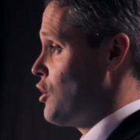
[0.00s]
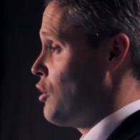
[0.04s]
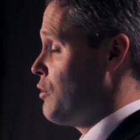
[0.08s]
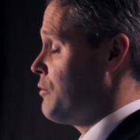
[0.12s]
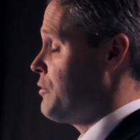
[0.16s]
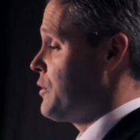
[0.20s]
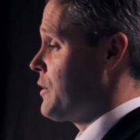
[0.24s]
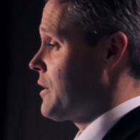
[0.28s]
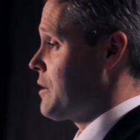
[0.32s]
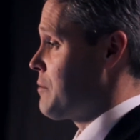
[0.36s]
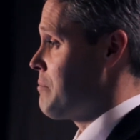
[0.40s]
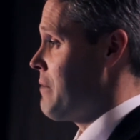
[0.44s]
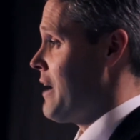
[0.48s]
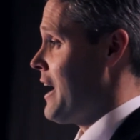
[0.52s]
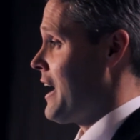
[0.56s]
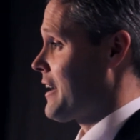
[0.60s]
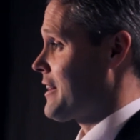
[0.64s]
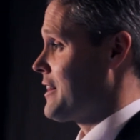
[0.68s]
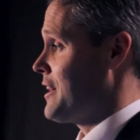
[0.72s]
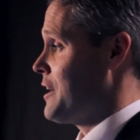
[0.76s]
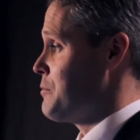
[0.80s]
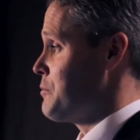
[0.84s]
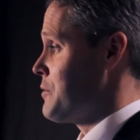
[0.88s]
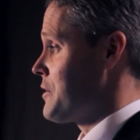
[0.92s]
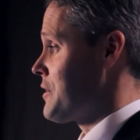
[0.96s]
Hopefully we can
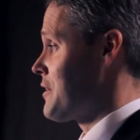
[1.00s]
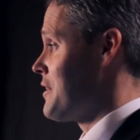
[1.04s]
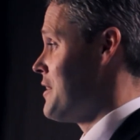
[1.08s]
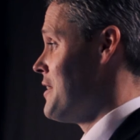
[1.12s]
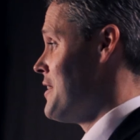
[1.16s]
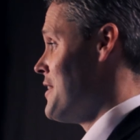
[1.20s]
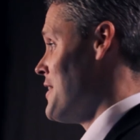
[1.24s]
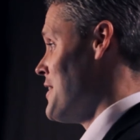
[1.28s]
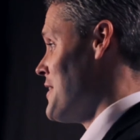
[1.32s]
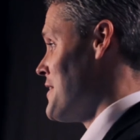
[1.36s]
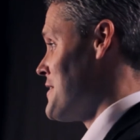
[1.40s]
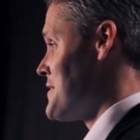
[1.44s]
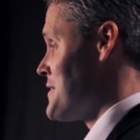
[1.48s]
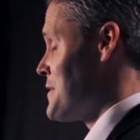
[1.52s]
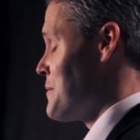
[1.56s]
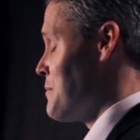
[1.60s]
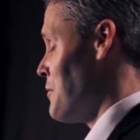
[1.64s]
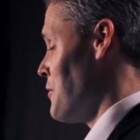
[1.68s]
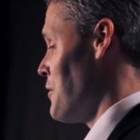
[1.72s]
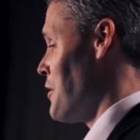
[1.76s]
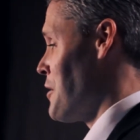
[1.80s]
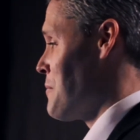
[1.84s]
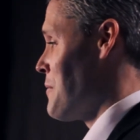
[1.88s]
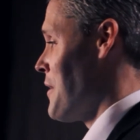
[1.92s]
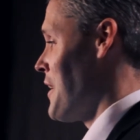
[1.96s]
pack them with
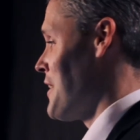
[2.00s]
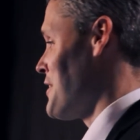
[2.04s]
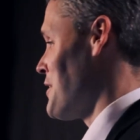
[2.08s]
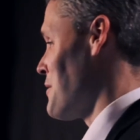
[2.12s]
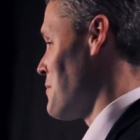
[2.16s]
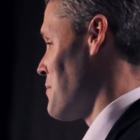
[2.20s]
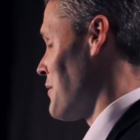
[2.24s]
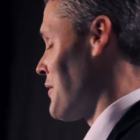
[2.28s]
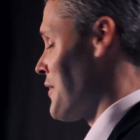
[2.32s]
similarly minded